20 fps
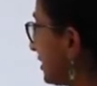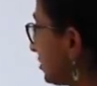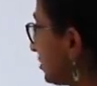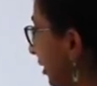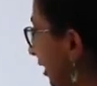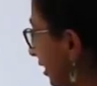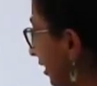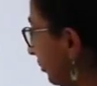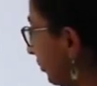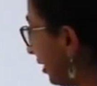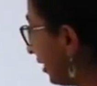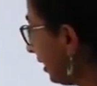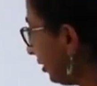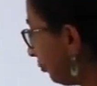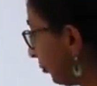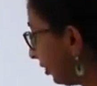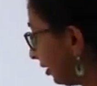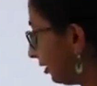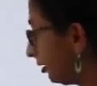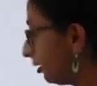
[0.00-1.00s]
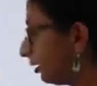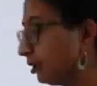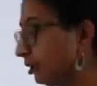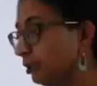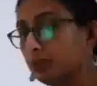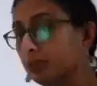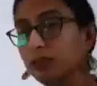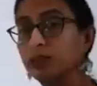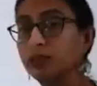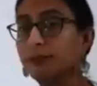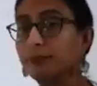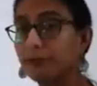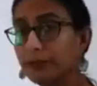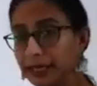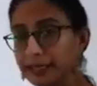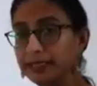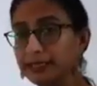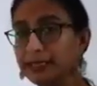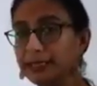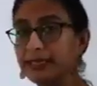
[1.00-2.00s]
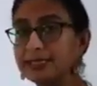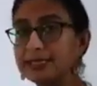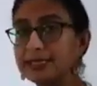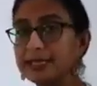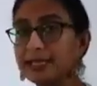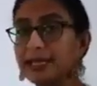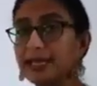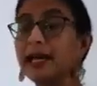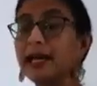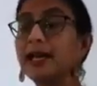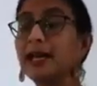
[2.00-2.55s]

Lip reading: multiplying within the bacterial cell,